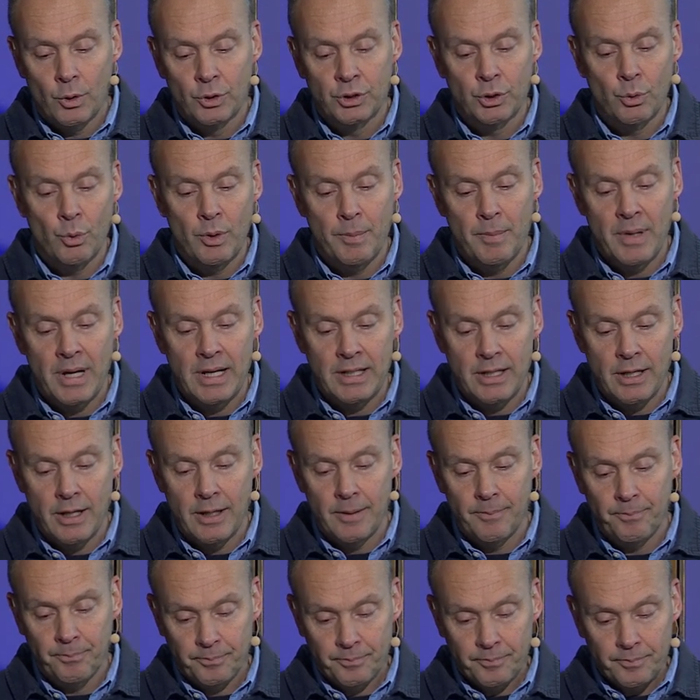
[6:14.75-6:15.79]
Also, we made
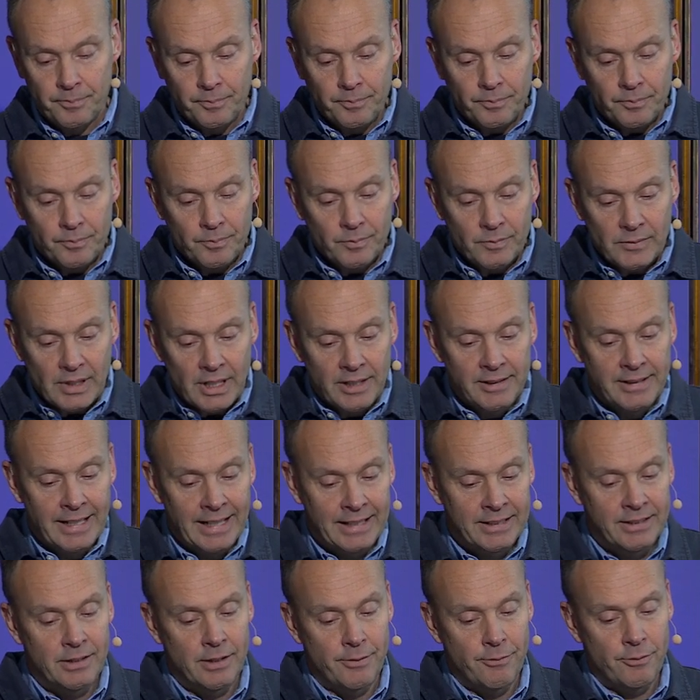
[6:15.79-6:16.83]
a
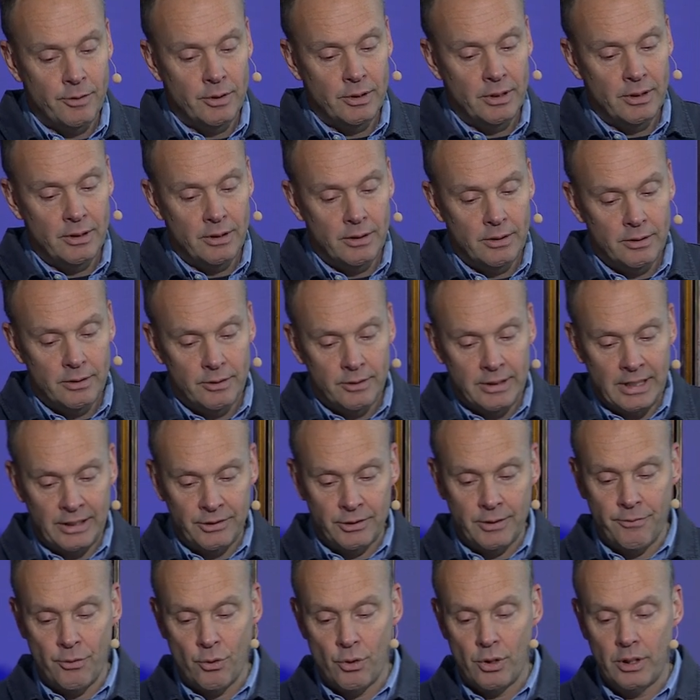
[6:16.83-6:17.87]
tax
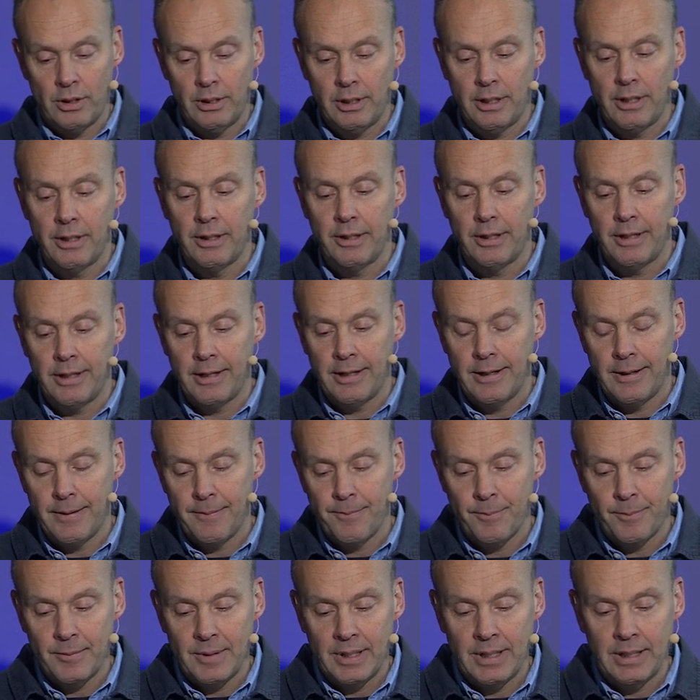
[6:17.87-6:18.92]
deferral
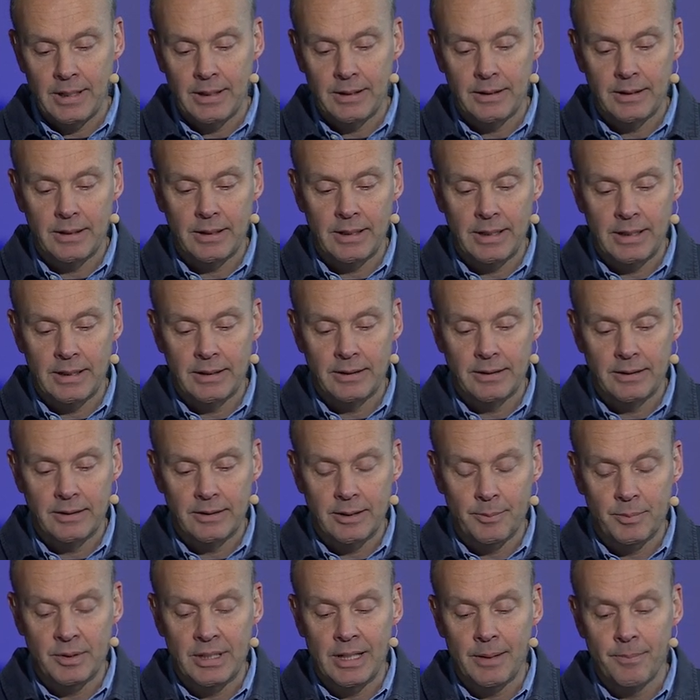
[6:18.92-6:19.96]
in
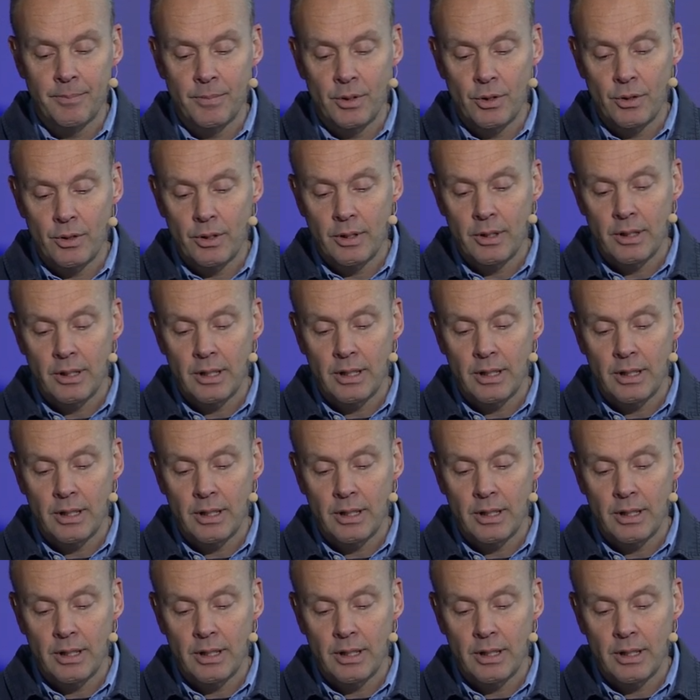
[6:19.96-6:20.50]
September